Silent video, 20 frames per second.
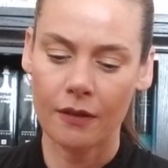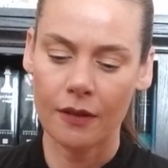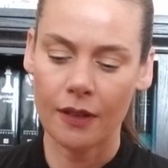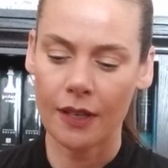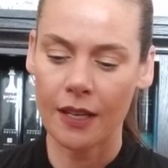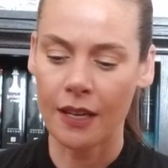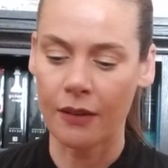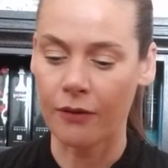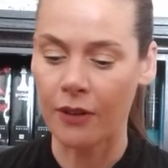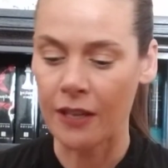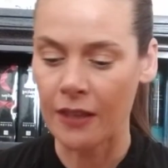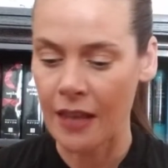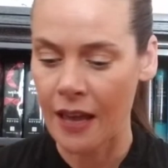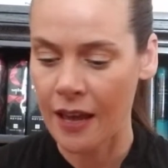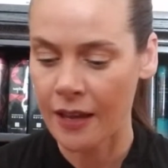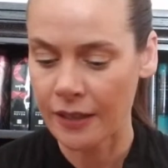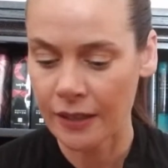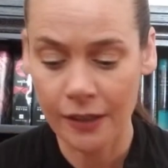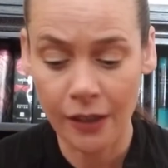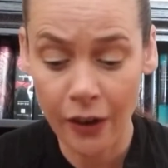Can't read
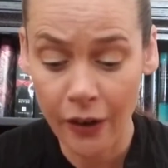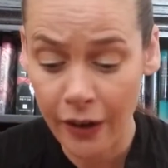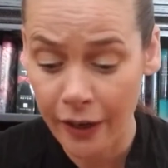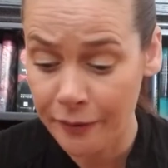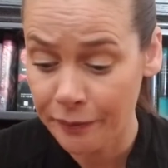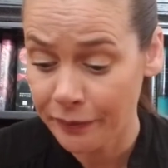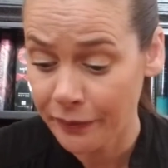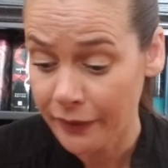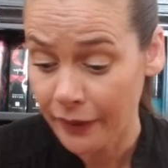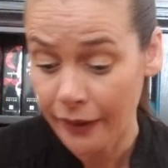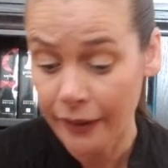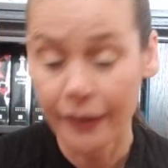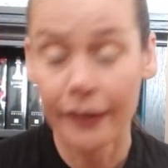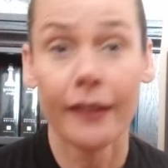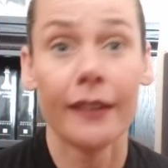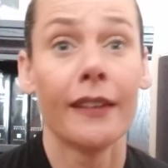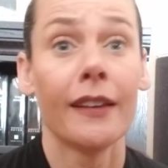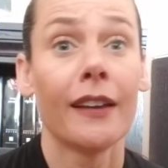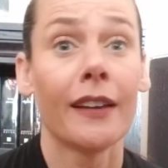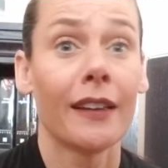that, sorry.
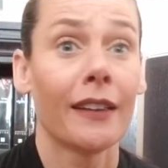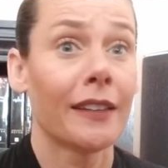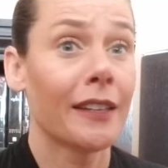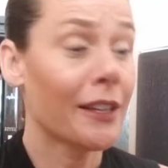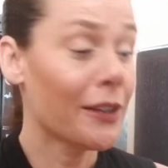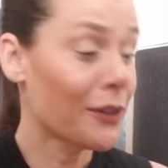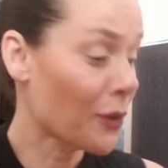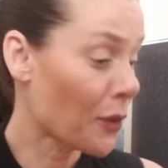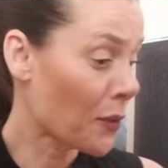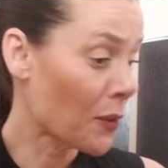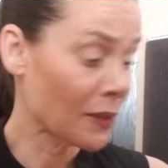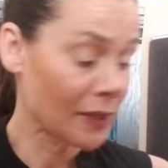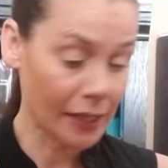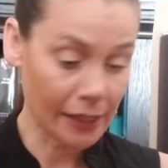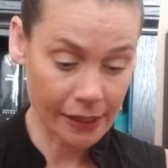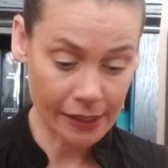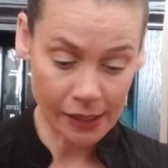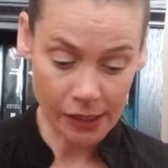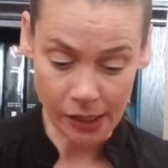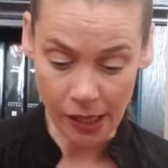Getting old
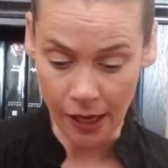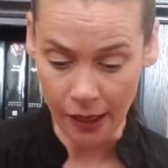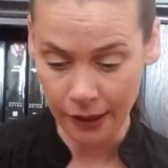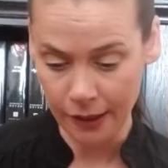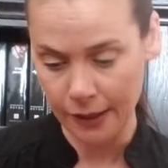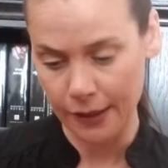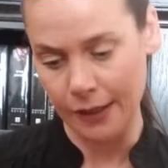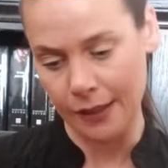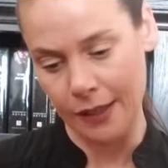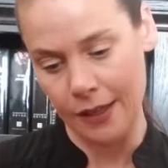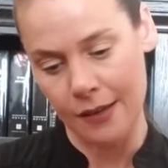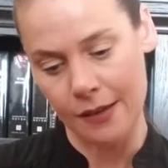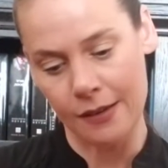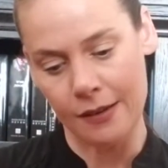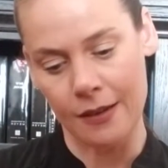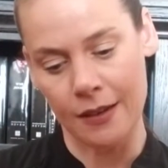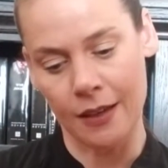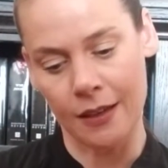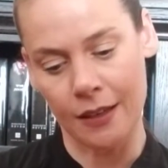sucks. And